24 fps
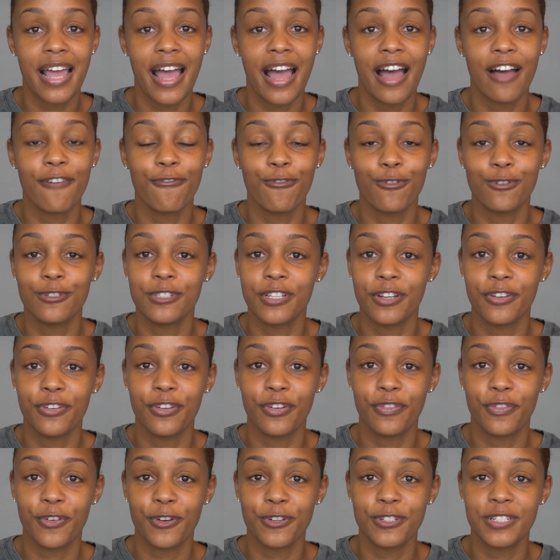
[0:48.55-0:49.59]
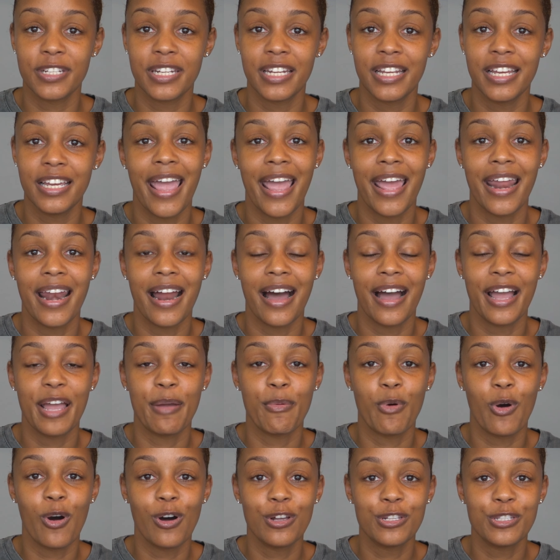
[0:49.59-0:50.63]
at Full Sail University, and I
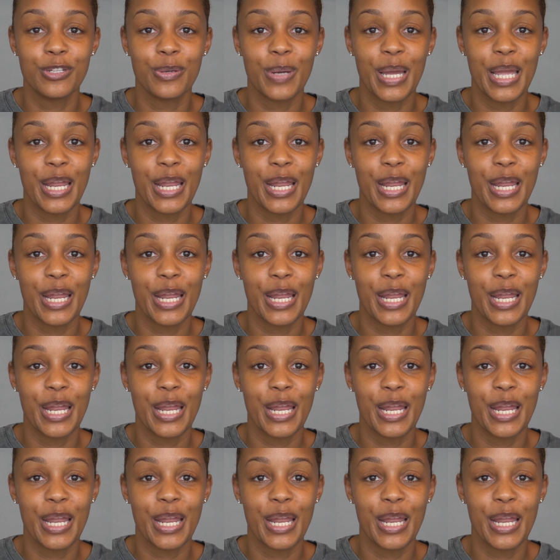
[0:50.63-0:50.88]
am also